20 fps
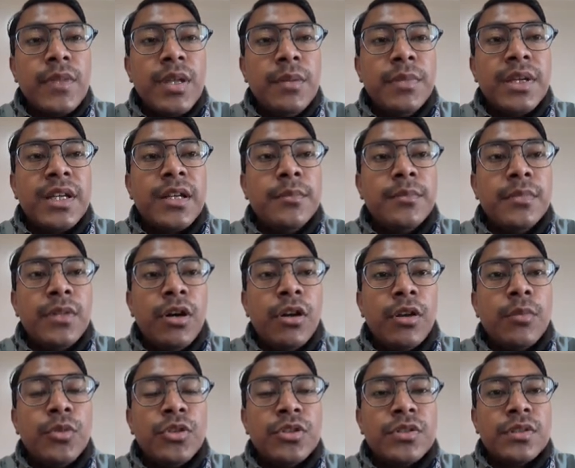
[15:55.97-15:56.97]
become
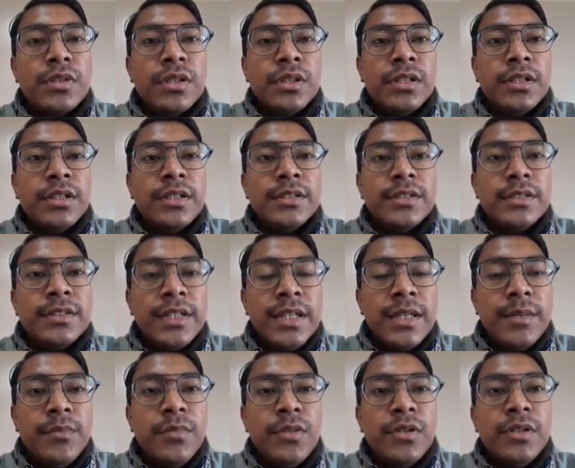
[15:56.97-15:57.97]
almost
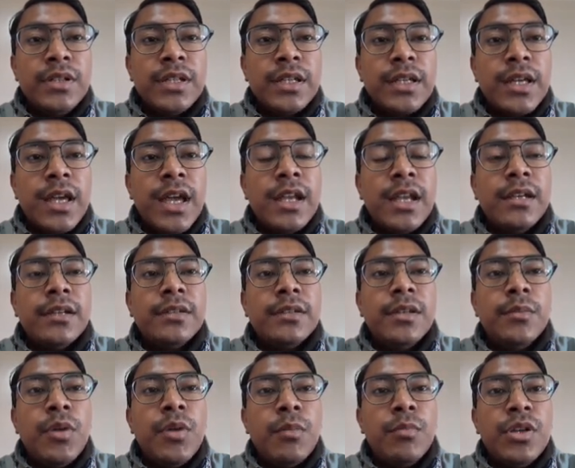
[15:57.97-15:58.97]
same. Okay, and
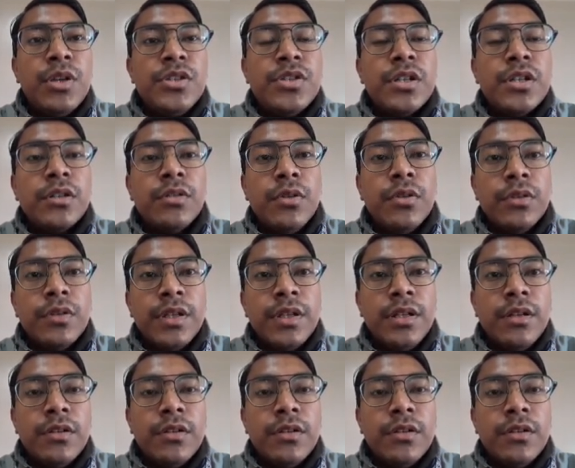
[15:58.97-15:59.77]
the population growth rate